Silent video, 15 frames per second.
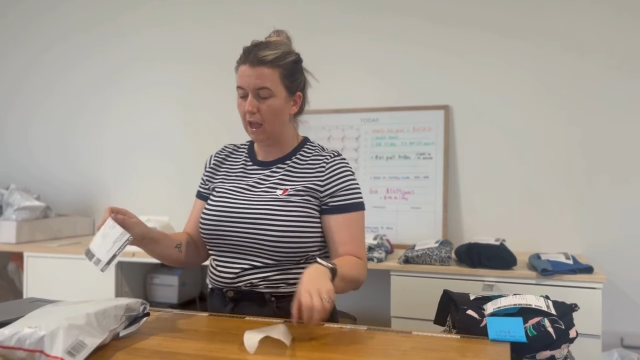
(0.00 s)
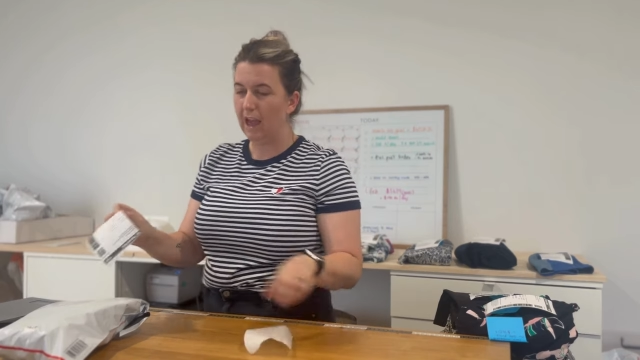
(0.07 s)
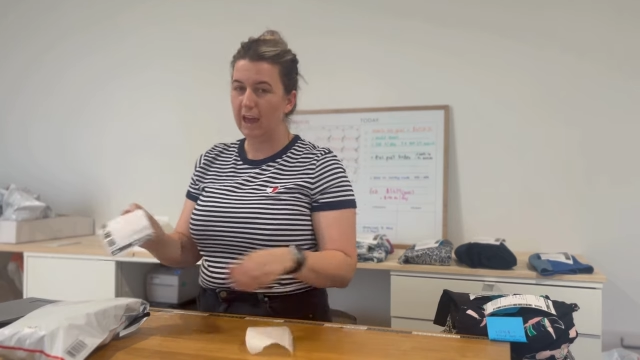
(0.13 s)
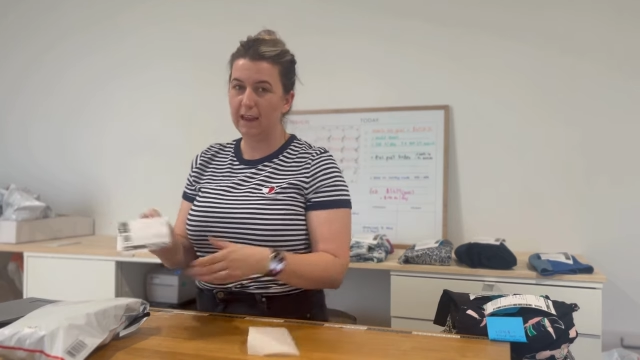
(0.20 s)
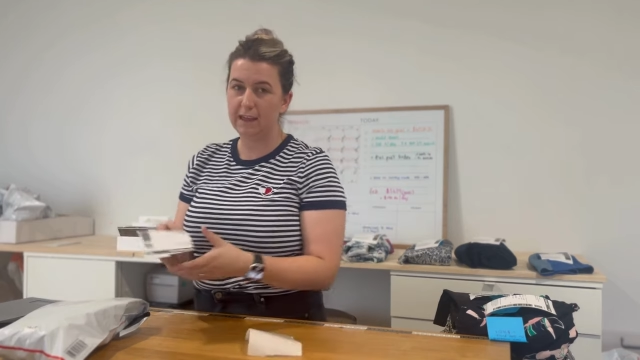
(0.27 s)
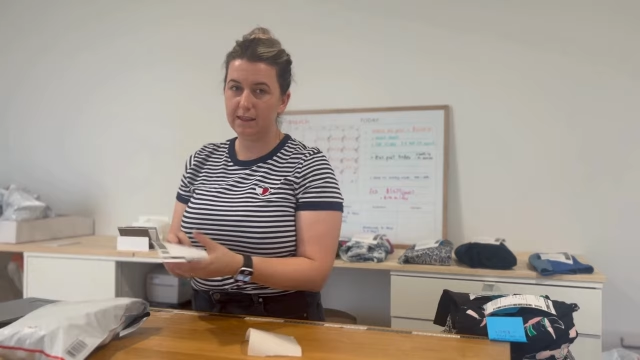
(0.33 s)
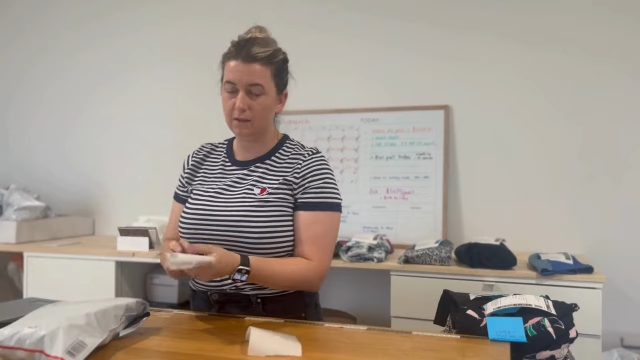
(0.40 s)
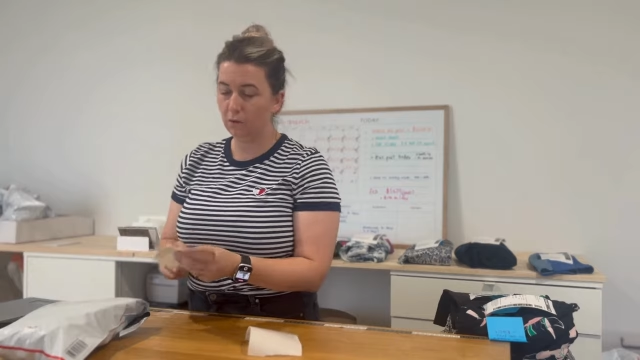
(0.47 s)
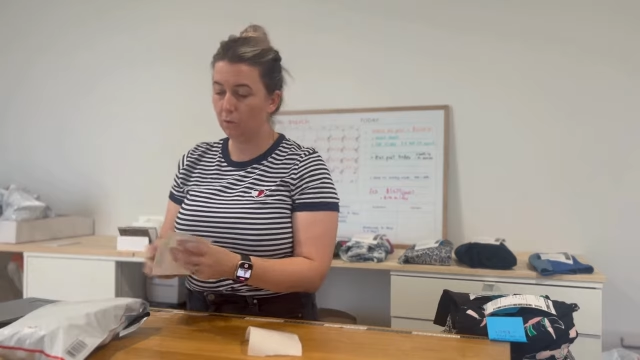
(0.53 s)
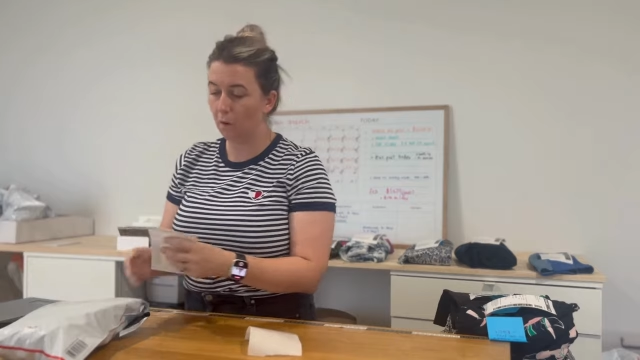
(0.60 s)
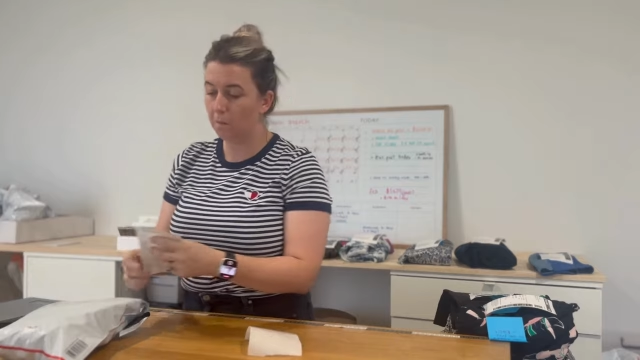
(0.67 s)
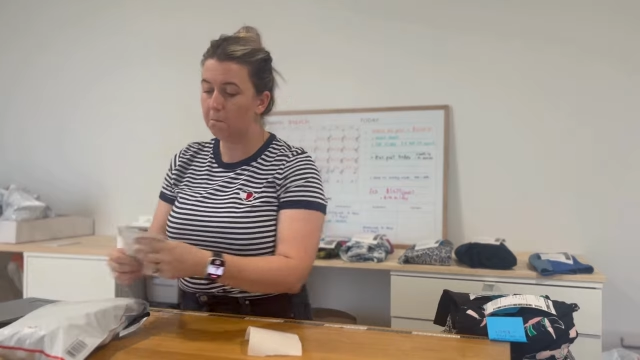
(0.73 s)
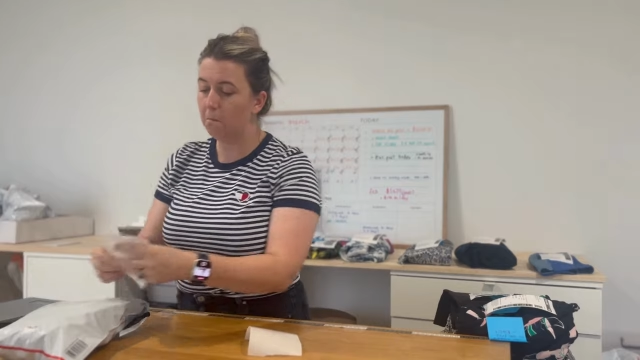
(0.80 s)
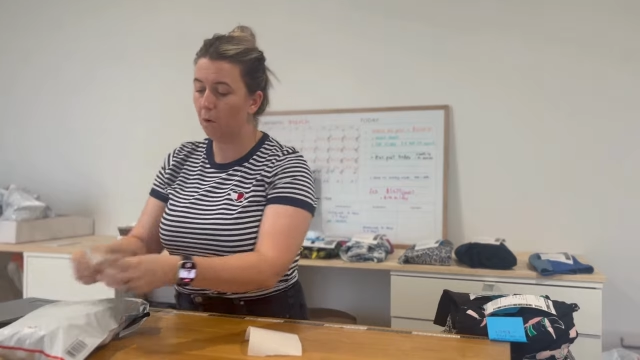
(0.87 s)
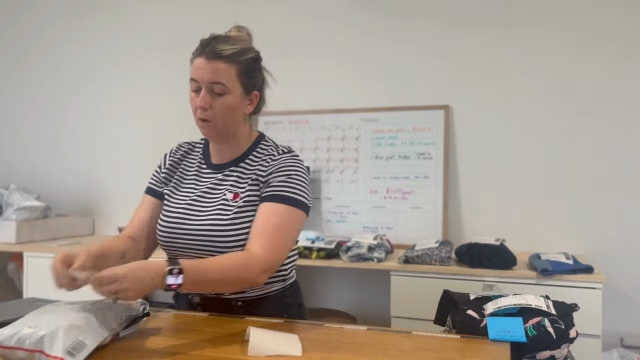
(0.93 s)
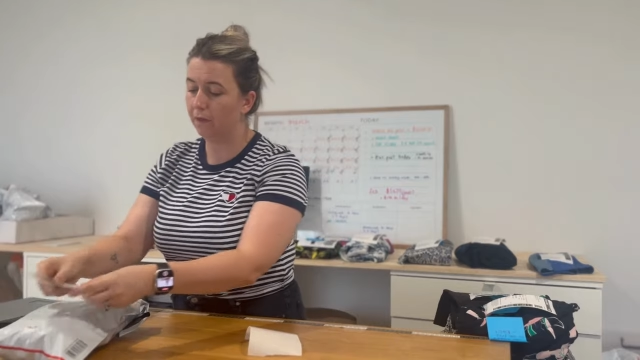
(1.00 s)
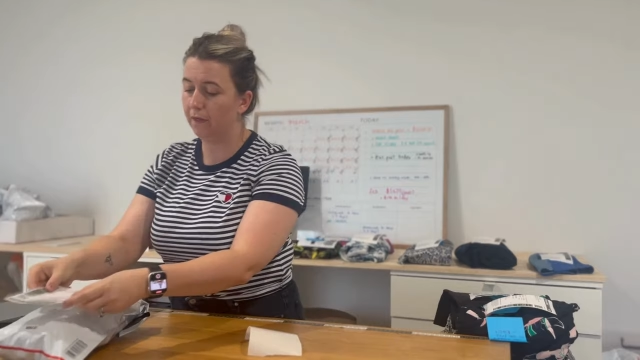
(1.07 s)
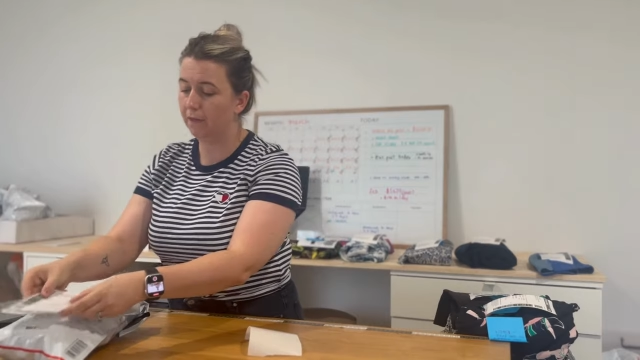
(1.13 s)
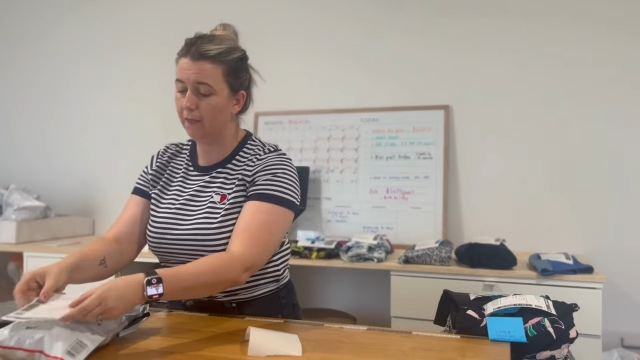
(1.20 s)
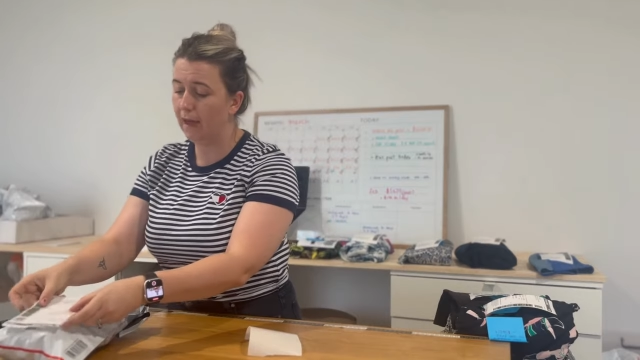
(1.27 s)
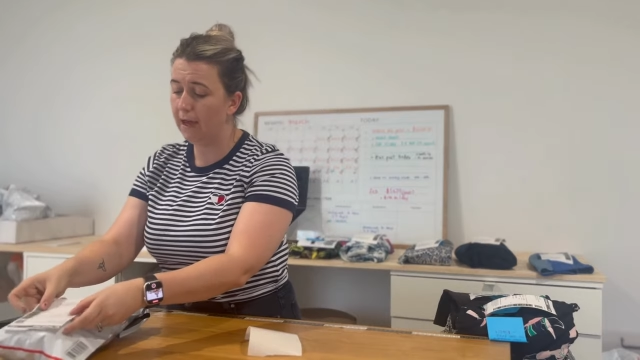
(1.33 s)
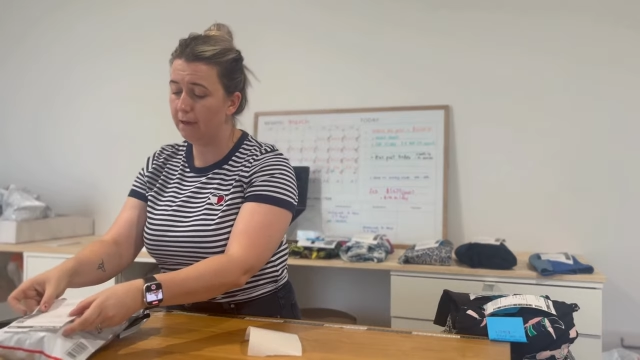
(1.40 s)
And I still want more
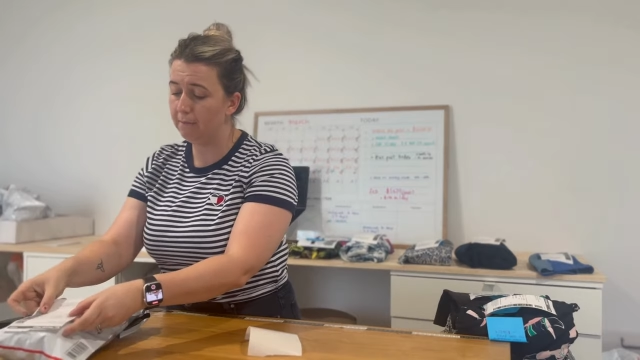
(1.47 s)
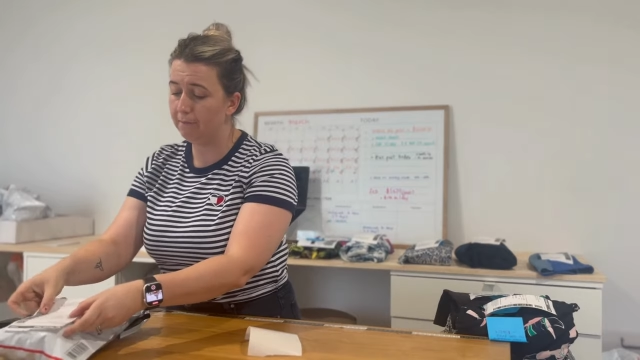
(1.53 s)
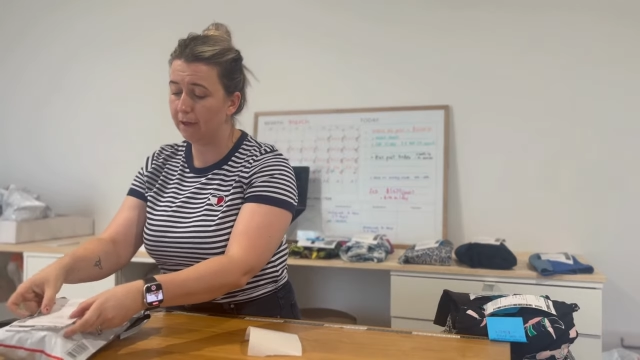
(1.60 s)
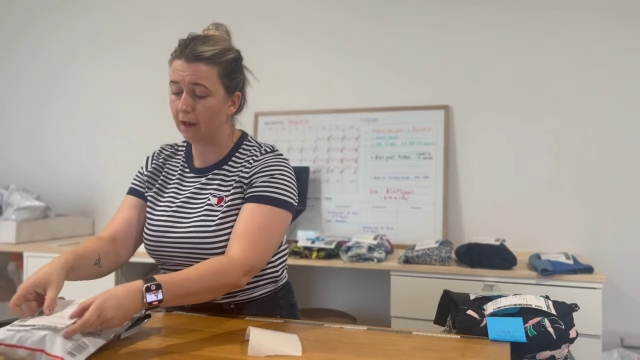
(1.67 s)
than that,